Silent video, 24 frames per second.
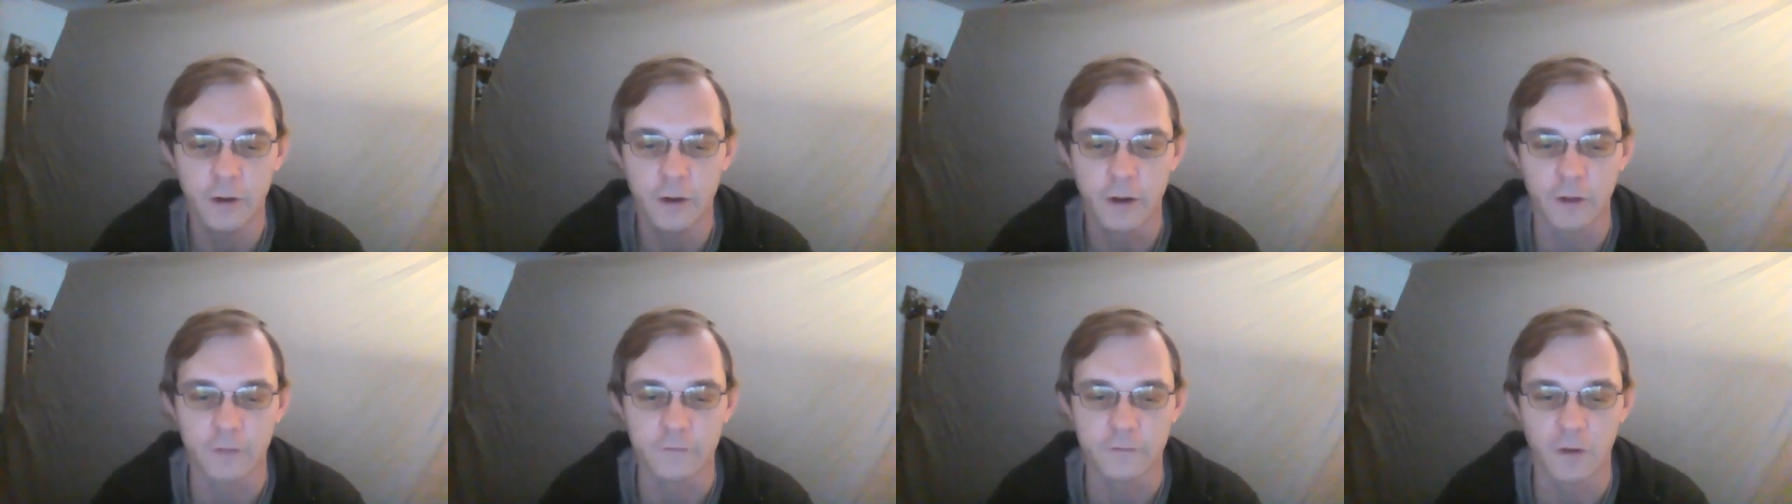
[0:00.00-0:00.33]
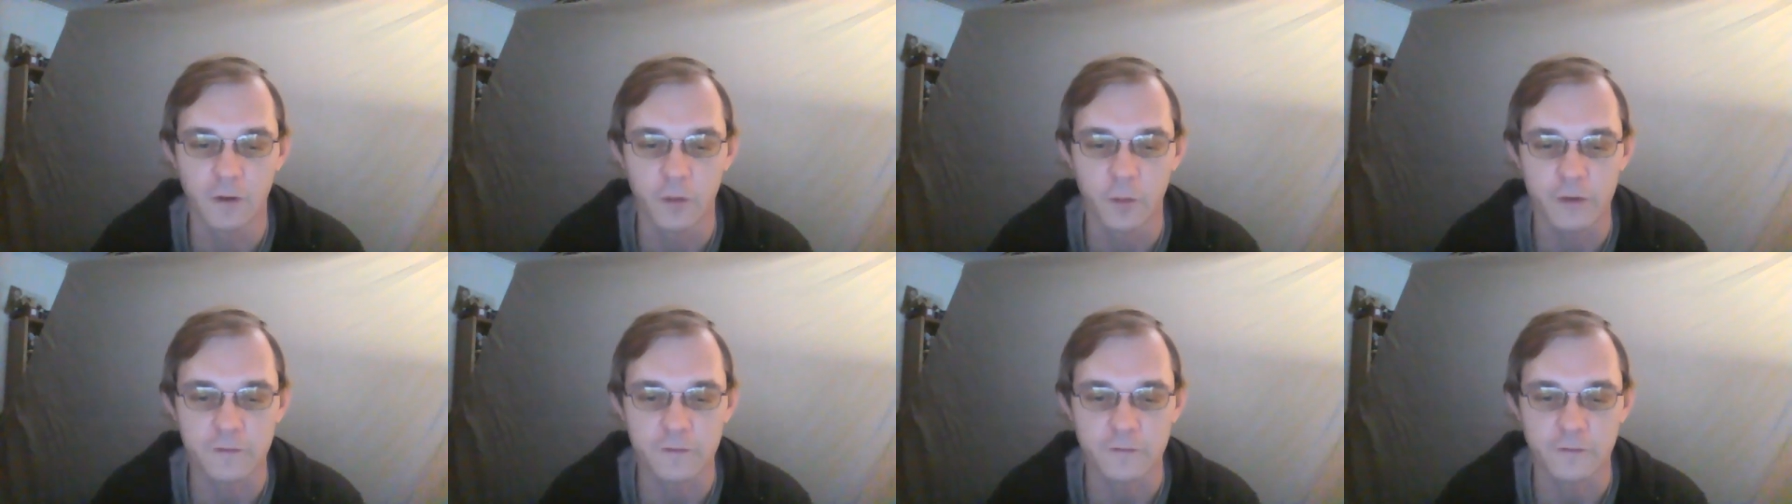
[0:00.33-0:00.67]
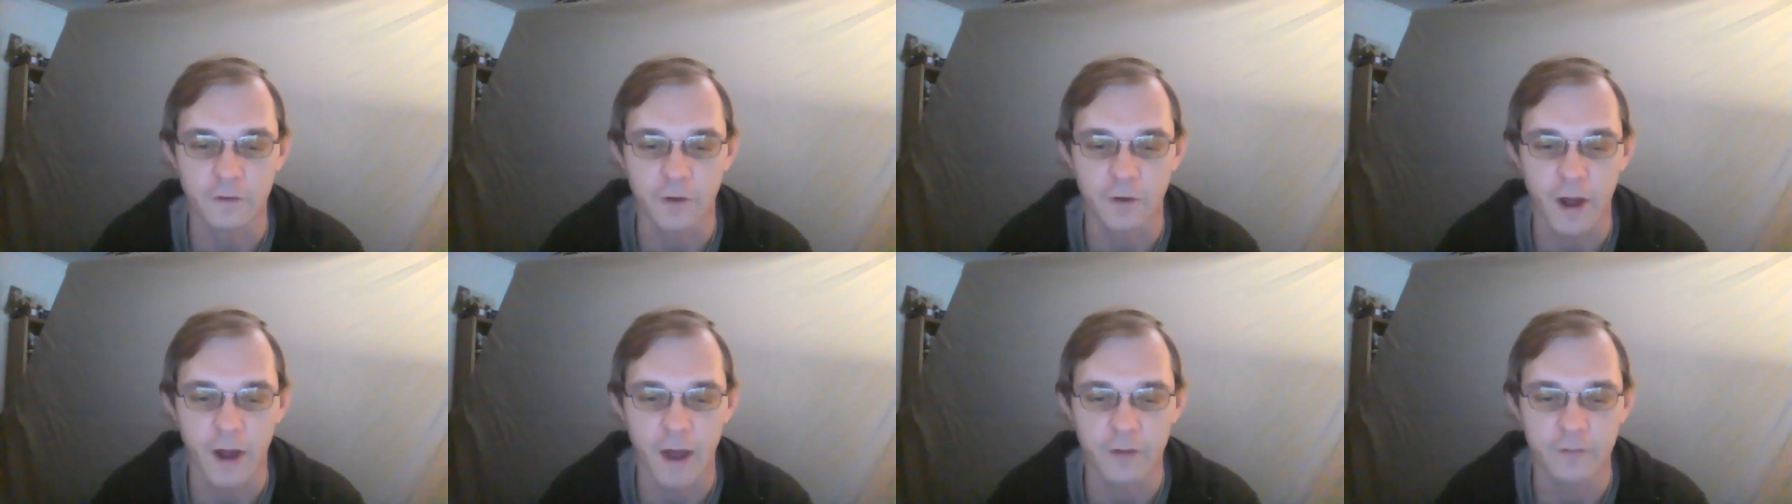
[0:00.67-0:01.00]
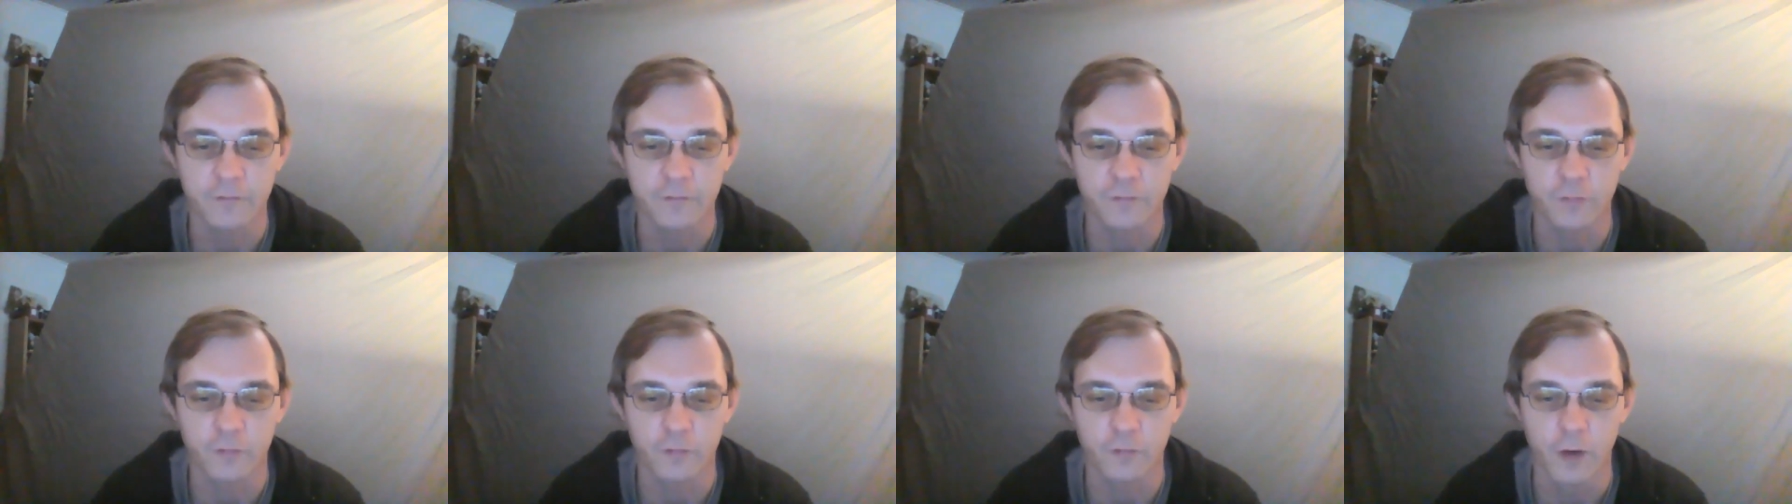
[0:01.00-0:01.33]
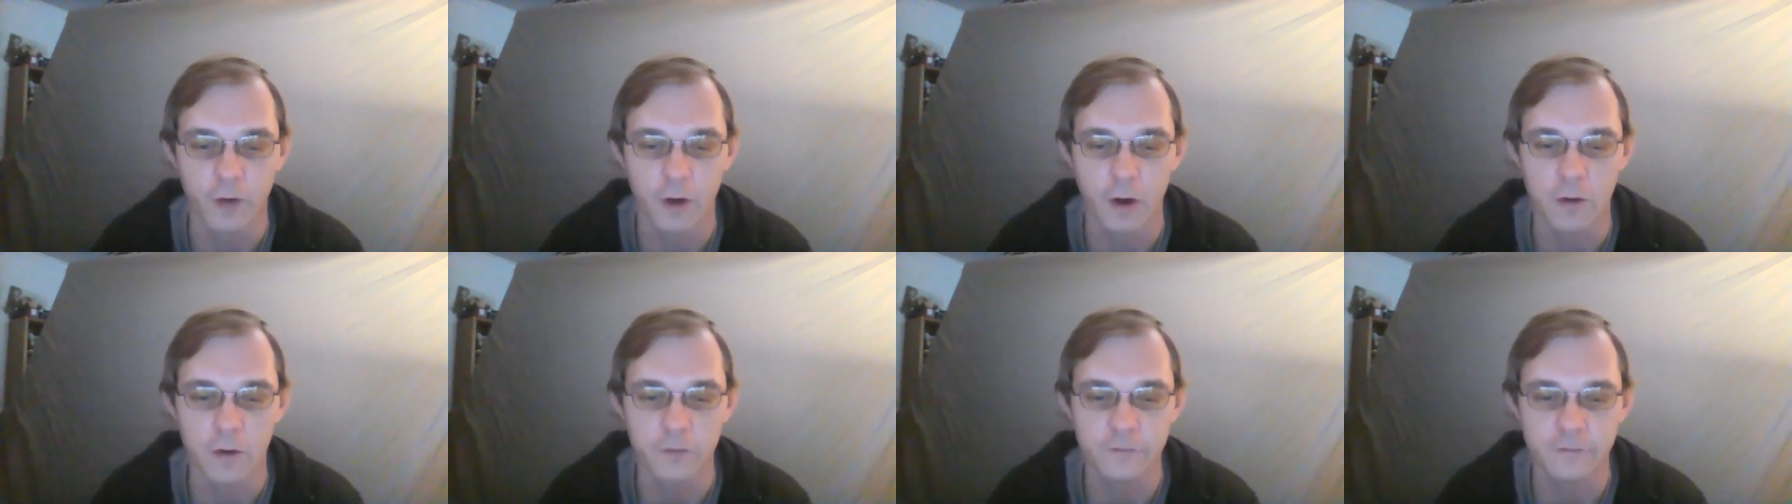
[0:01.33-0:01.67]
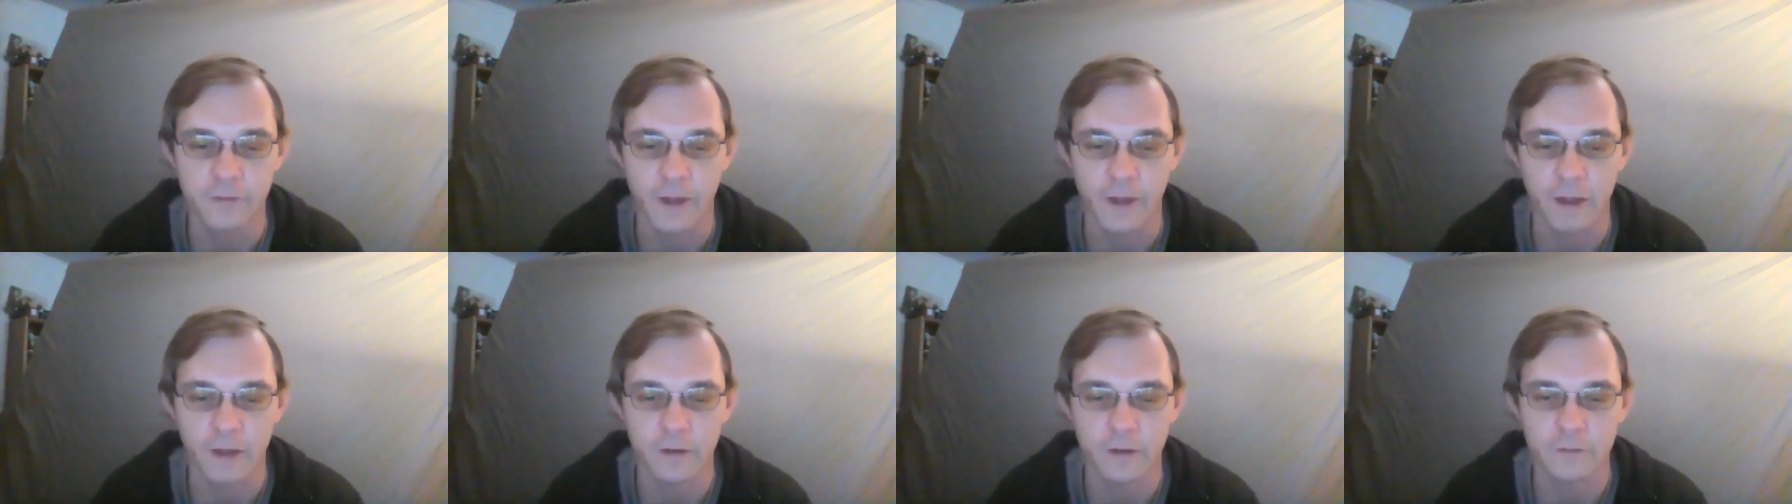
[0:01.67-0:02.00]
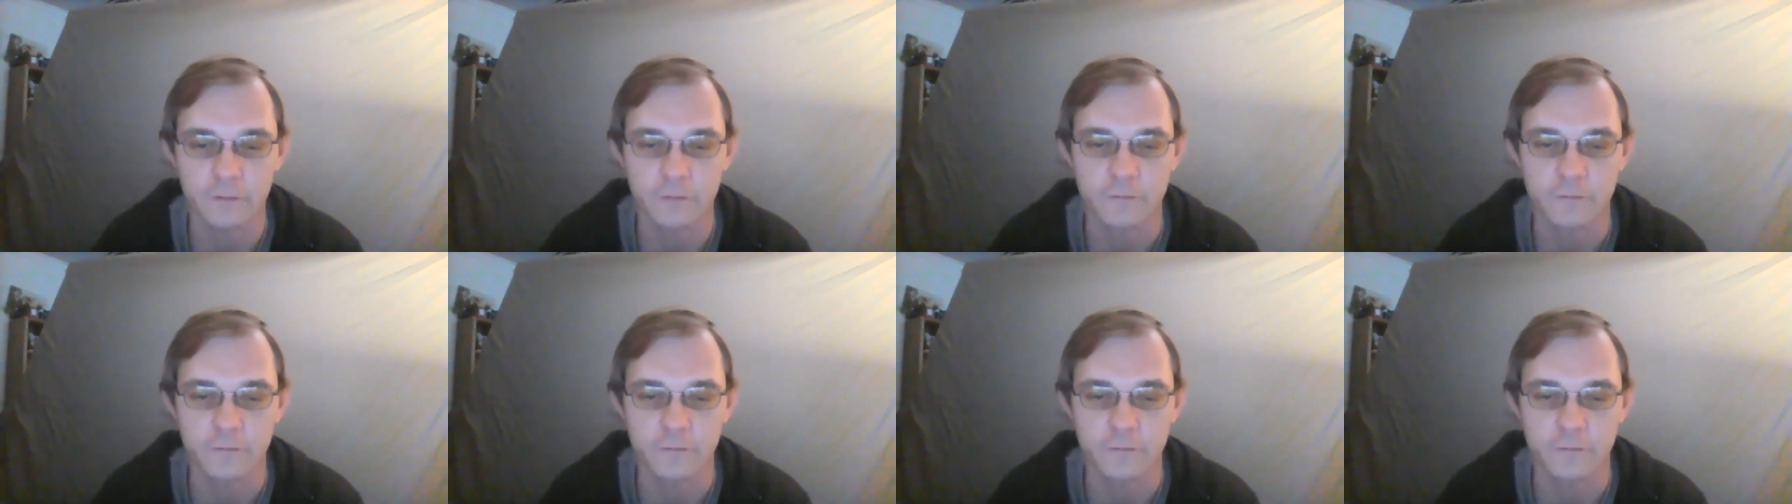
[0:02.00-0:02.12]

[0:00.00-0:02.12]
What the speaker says: And so we still have roads that